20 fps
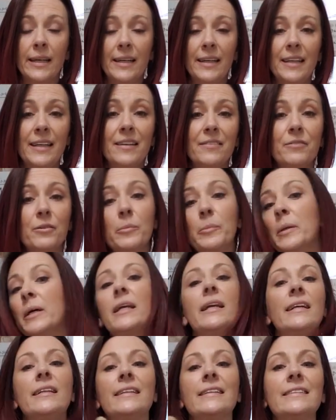Hi
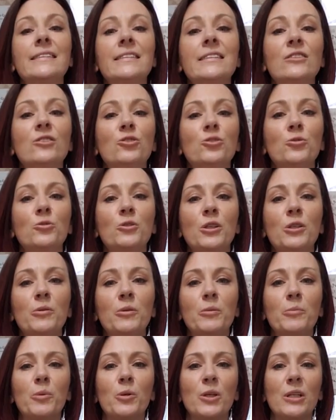everybody, this is Julie
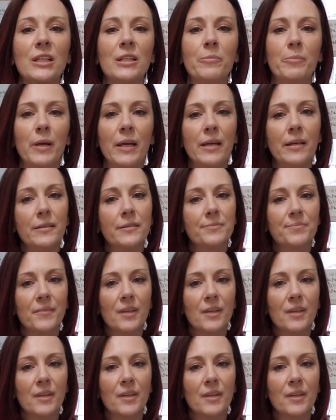with Board and Paint,